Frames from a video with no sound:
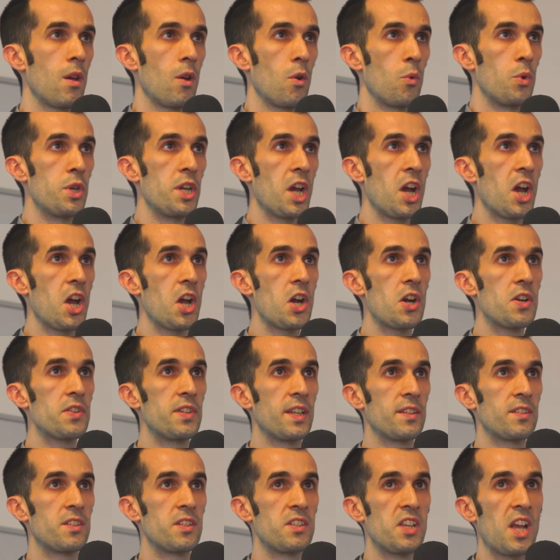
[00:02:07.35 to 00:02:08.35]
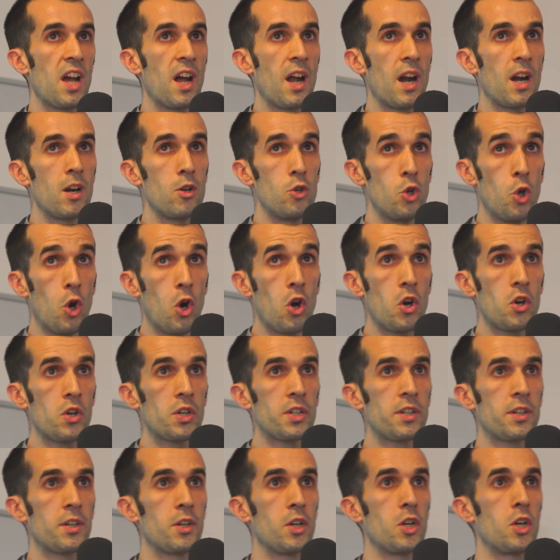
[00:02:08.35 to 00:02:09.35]
We heard that there are
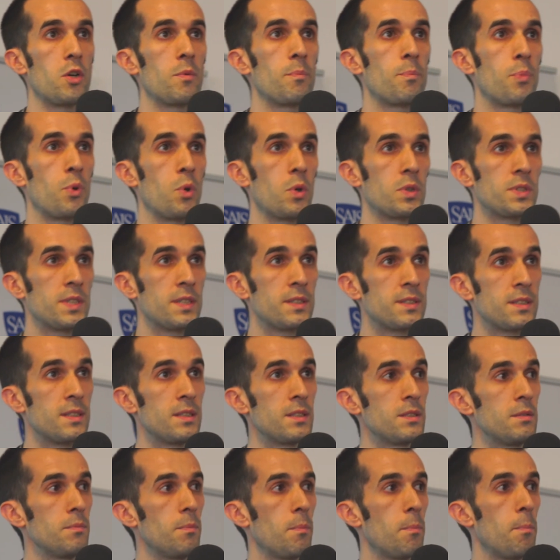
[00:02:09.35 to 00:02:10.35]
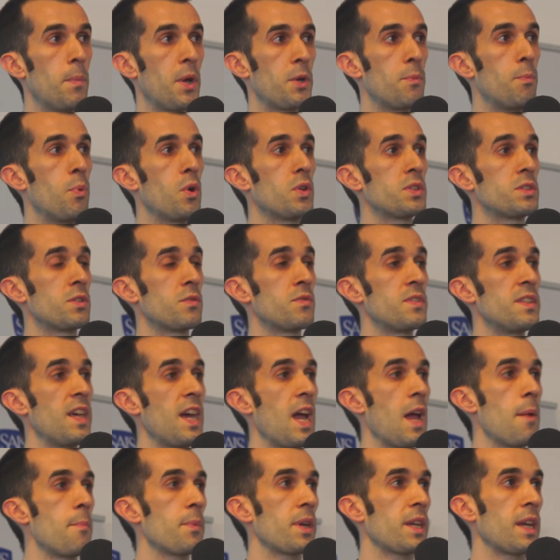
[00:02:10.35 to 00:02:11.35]
long-term processes, but both of
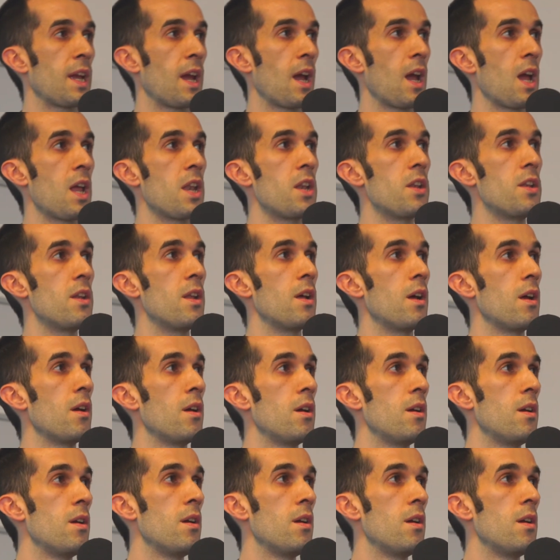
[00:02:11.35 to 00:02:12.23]
them can